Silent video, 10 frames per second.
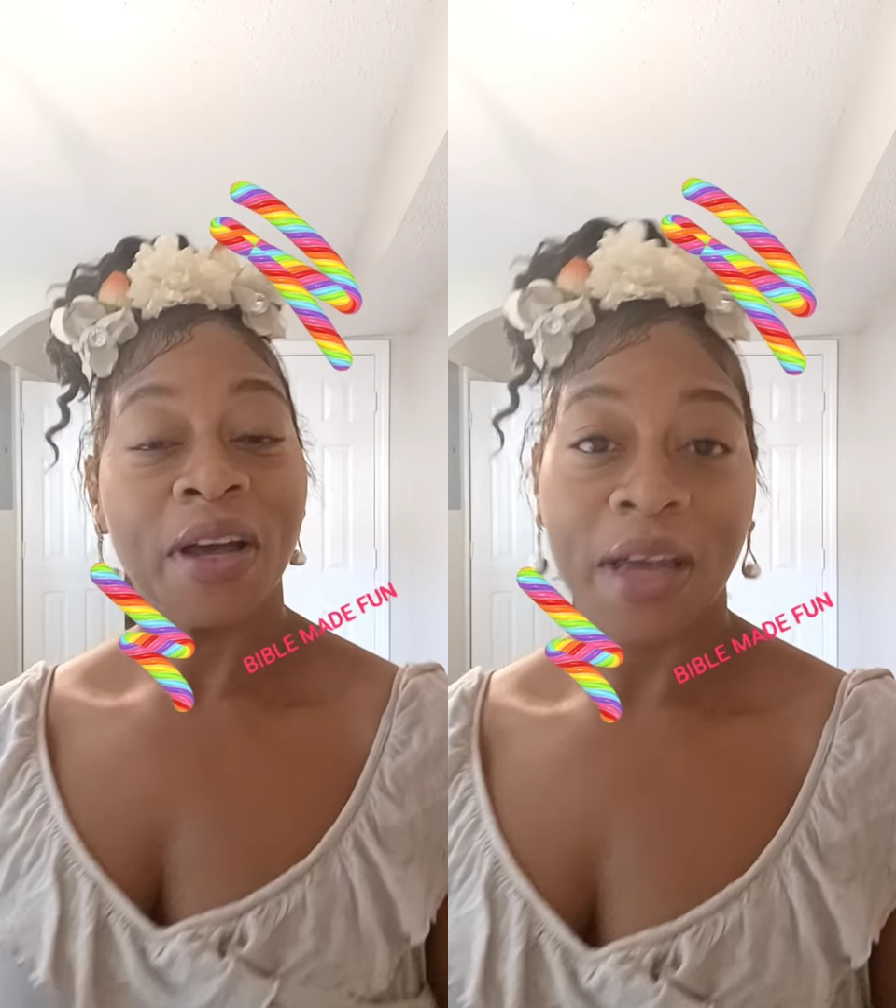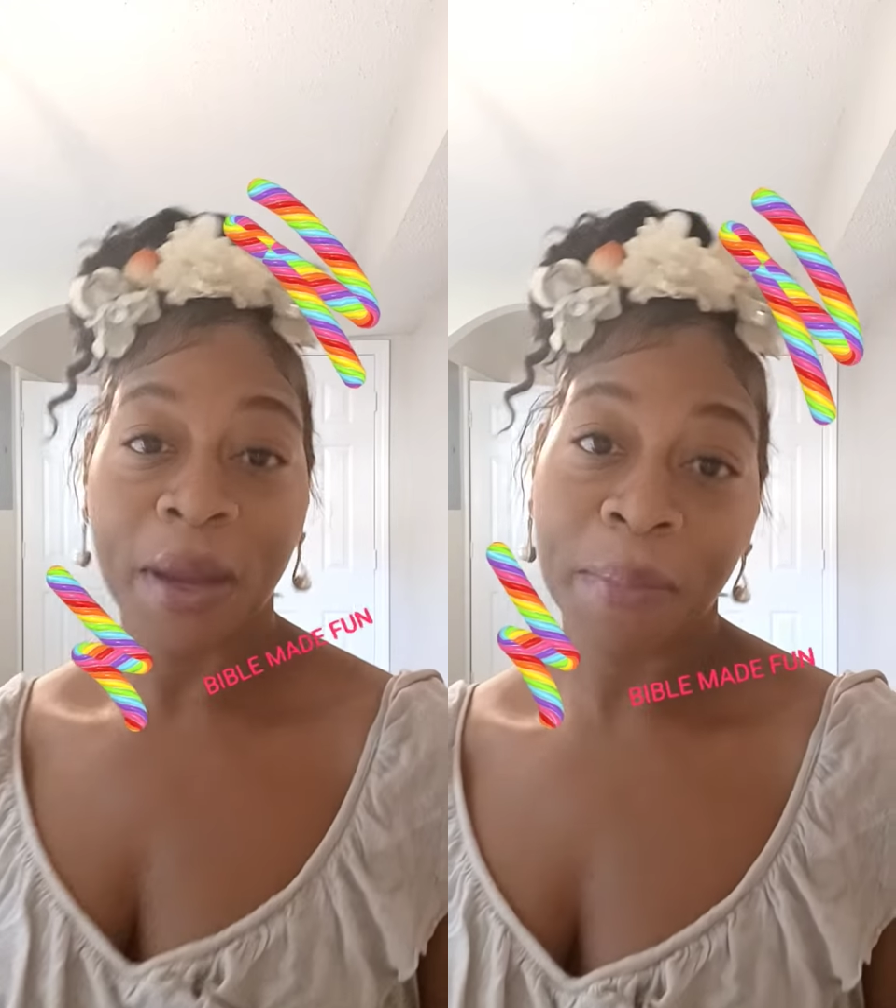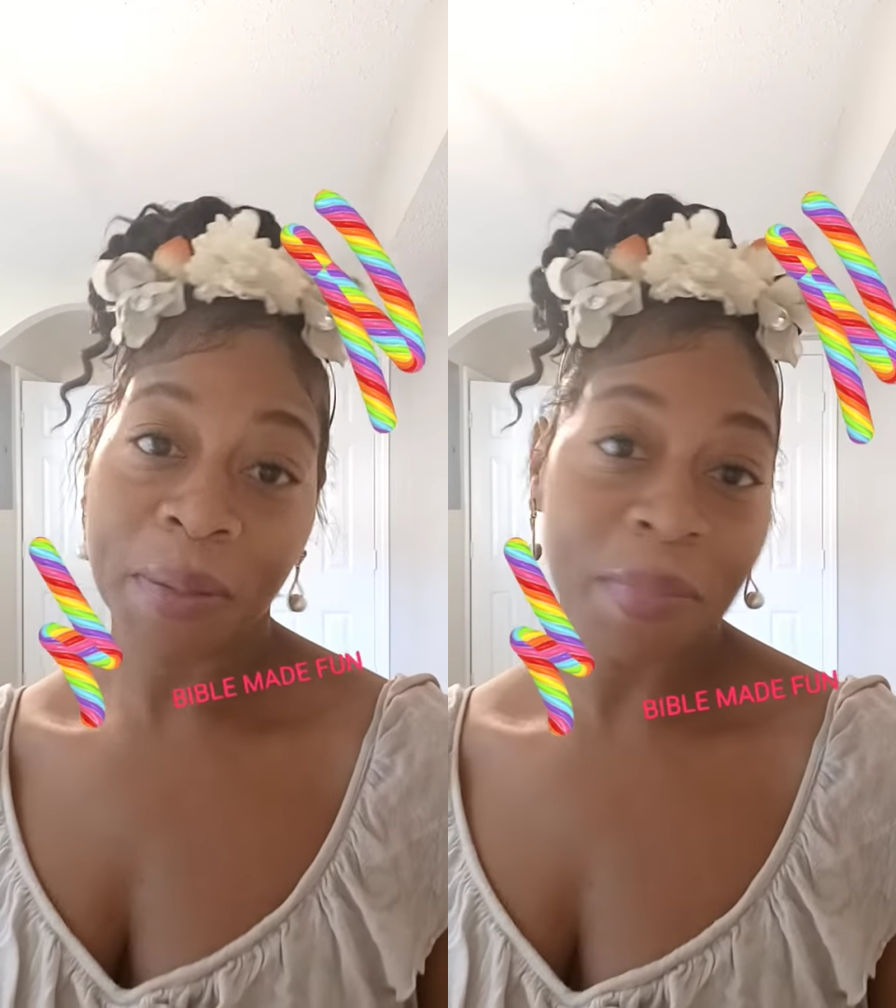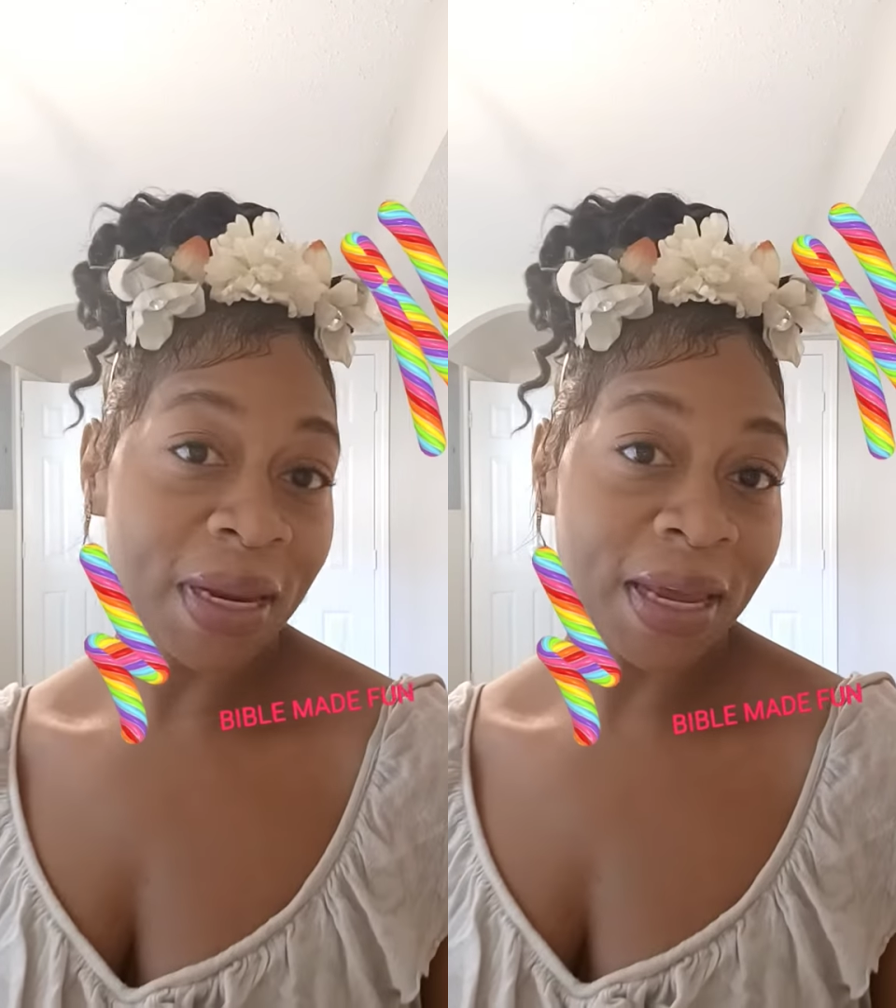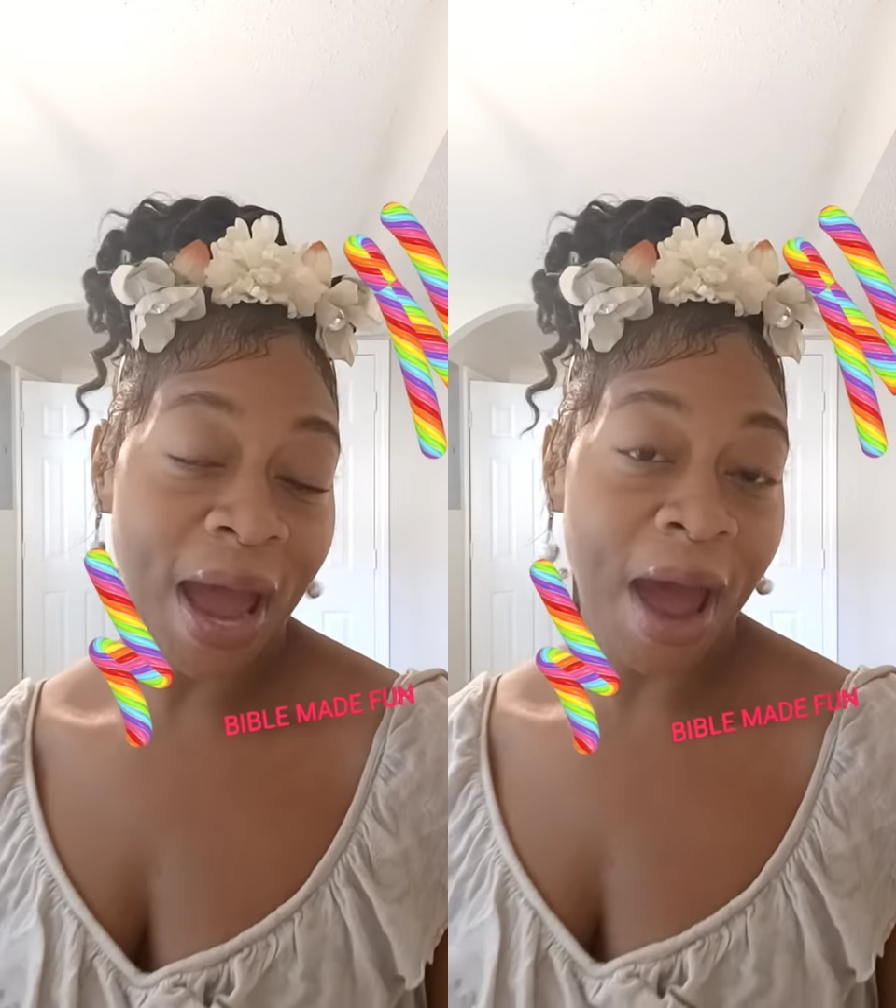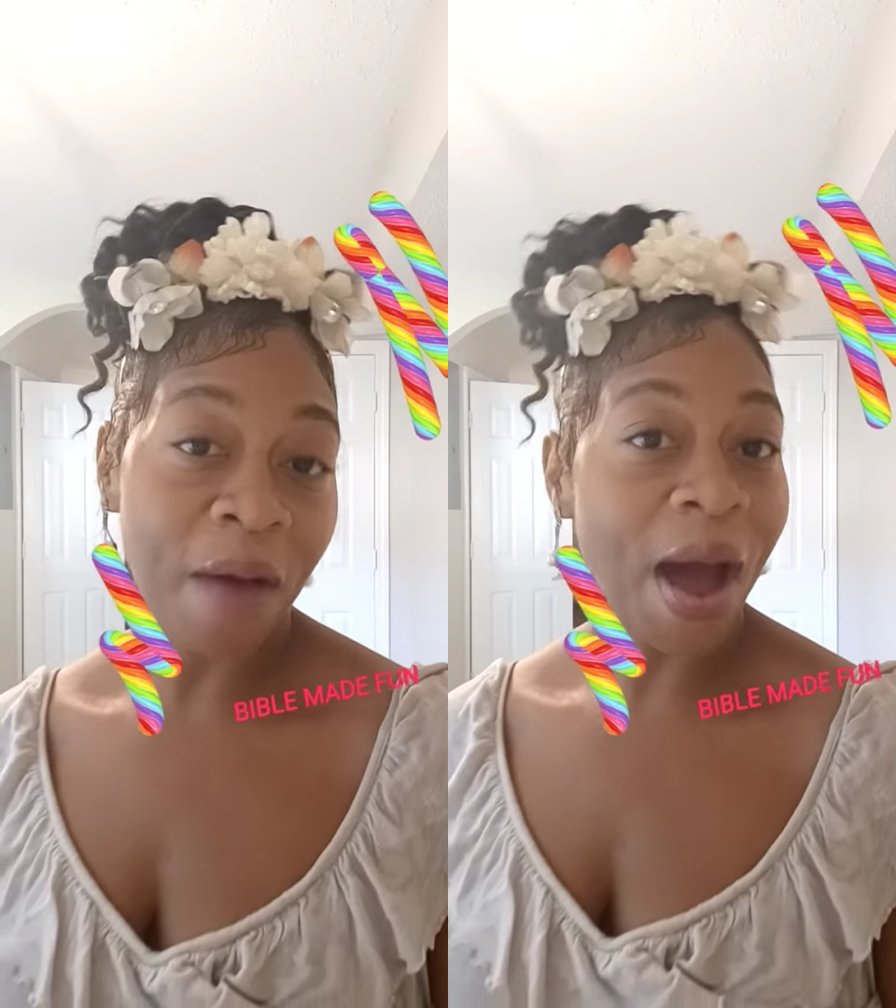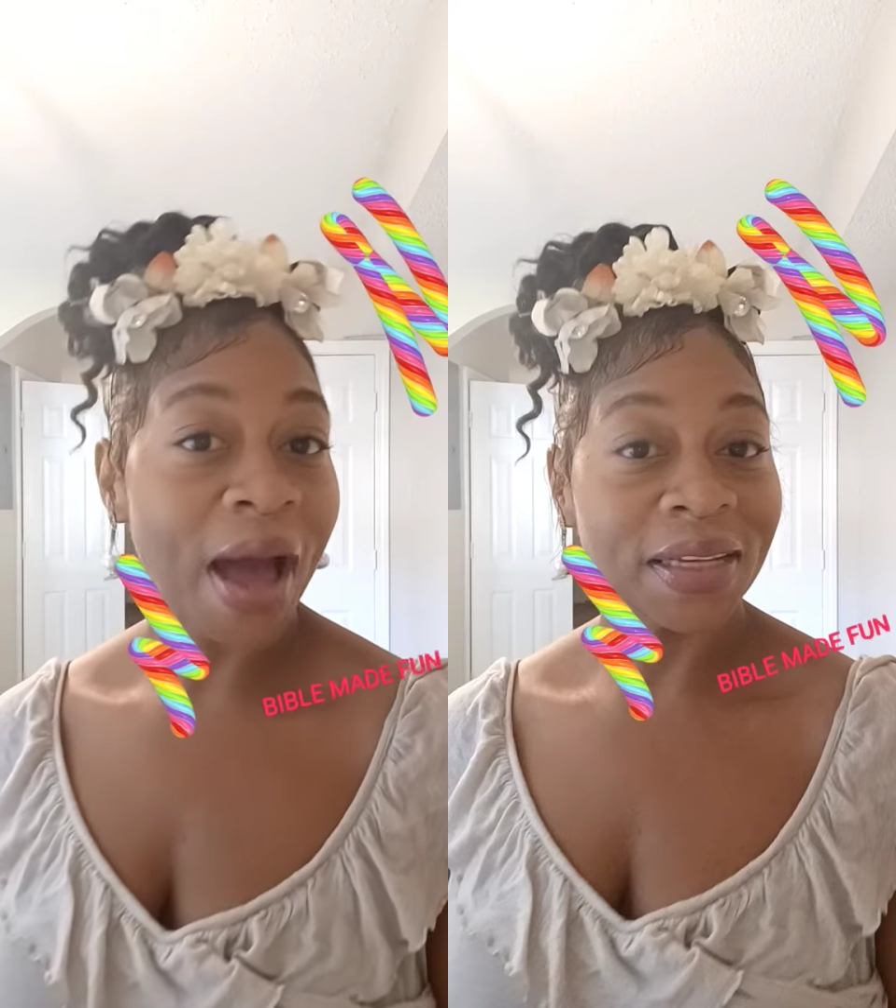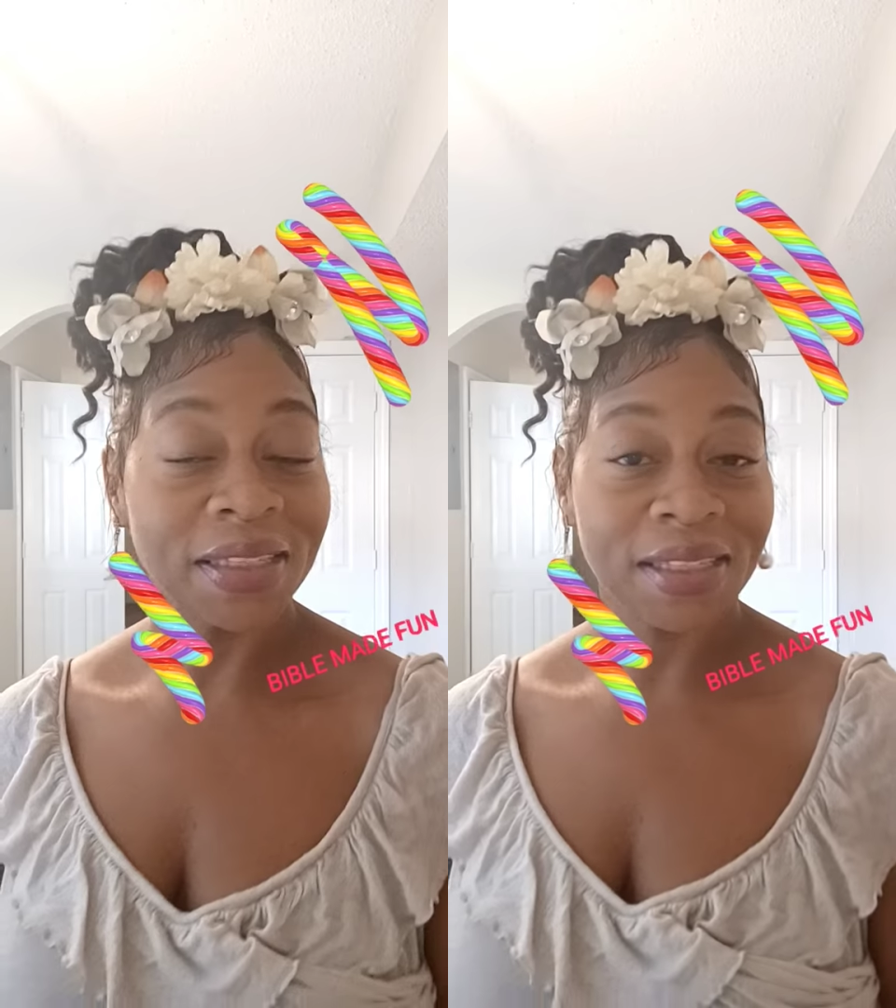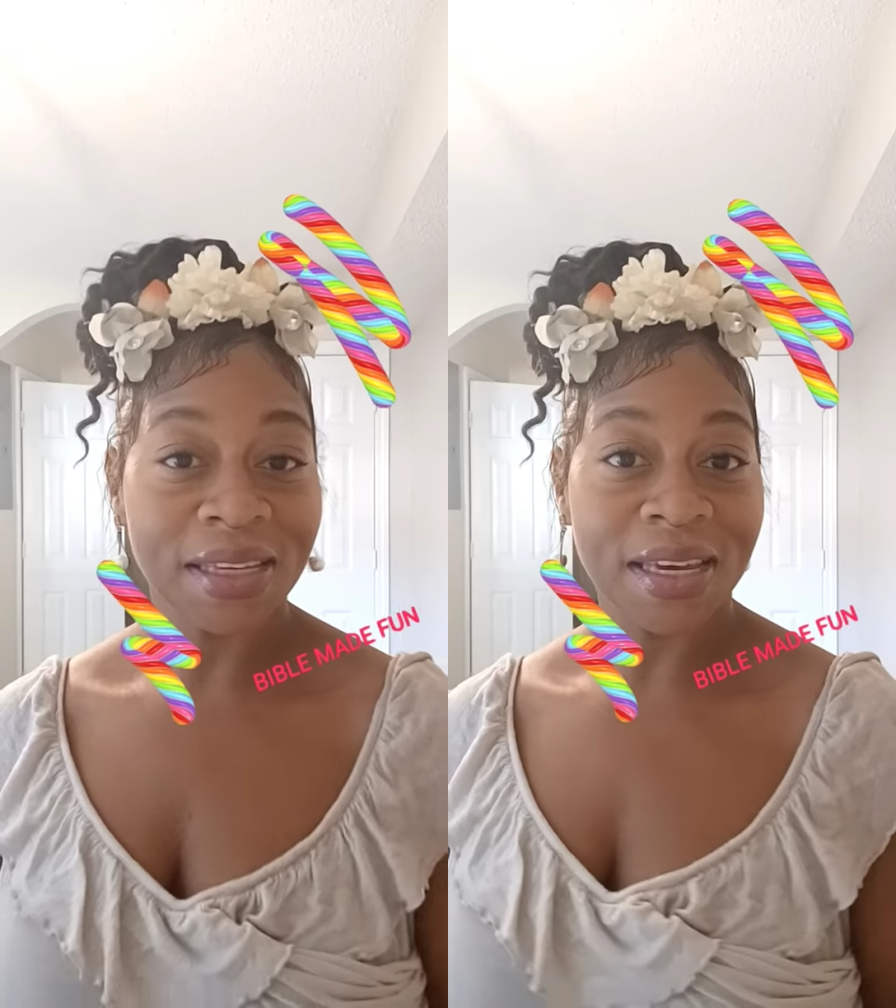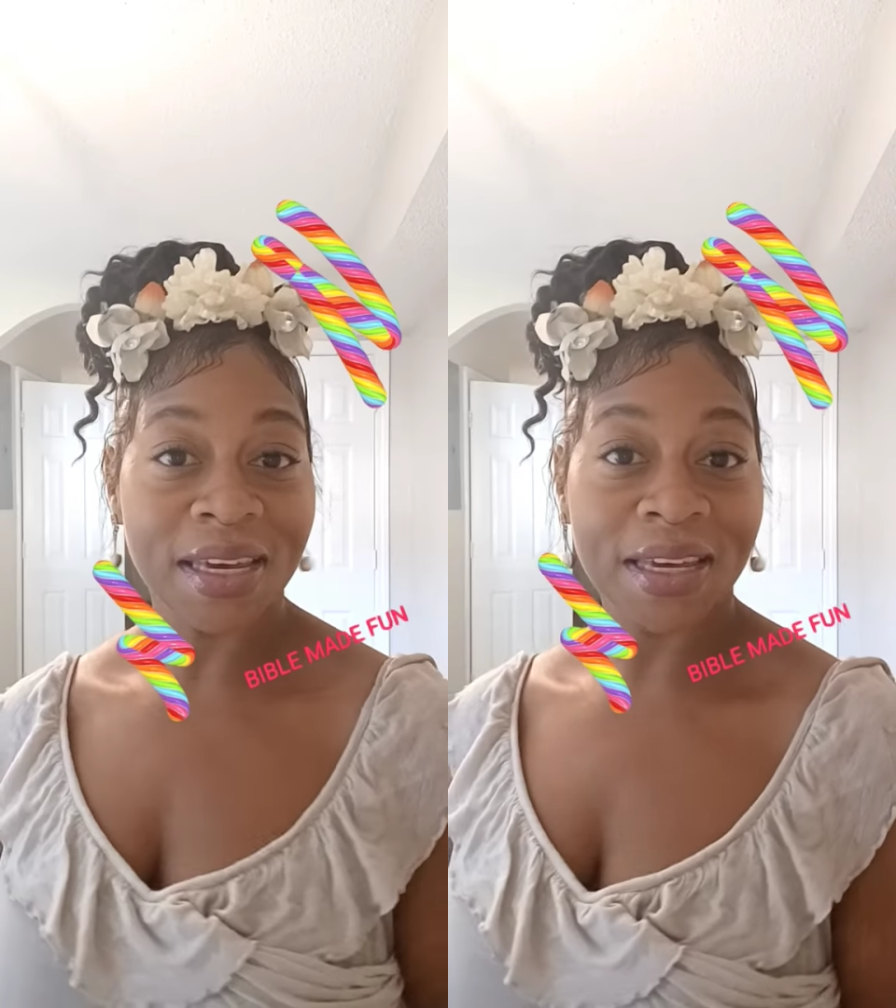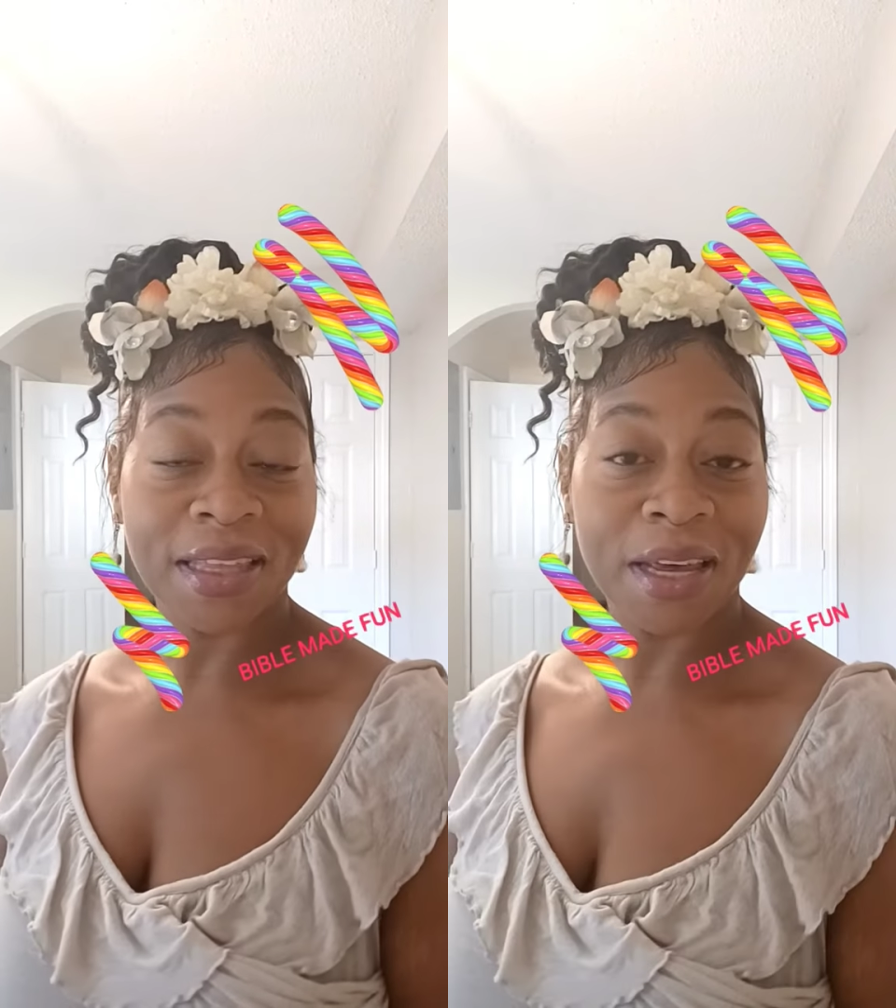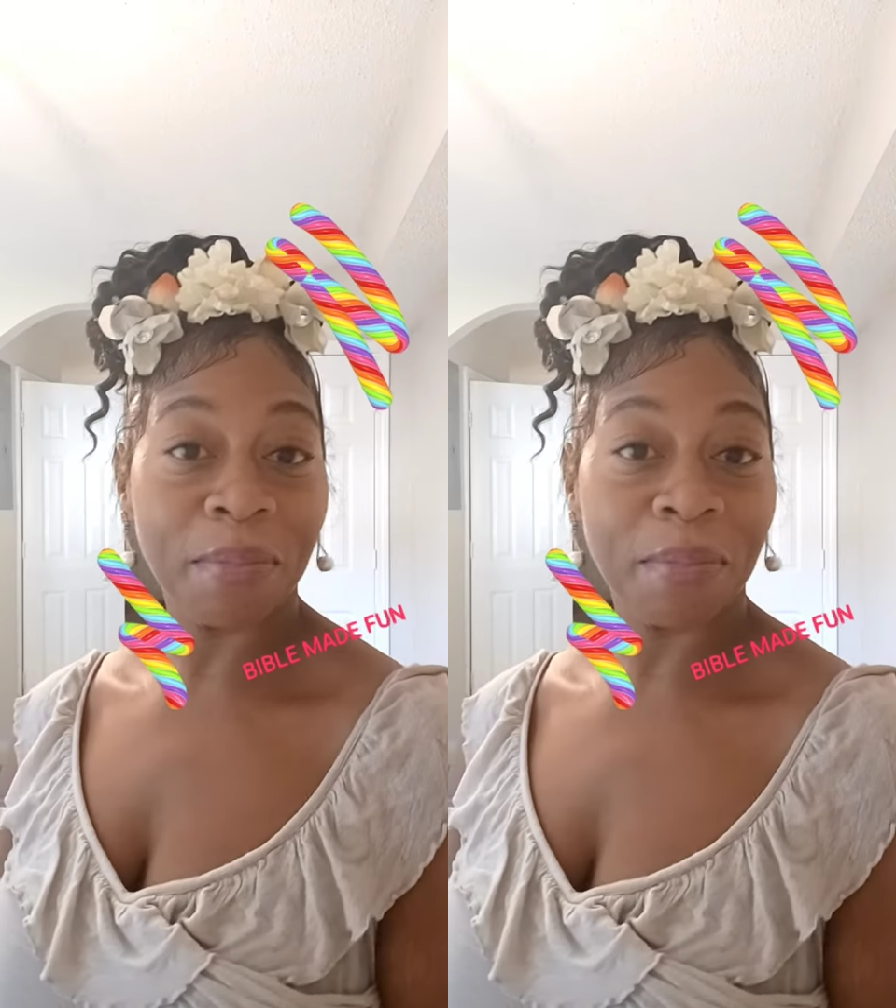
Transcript: implementing how I see the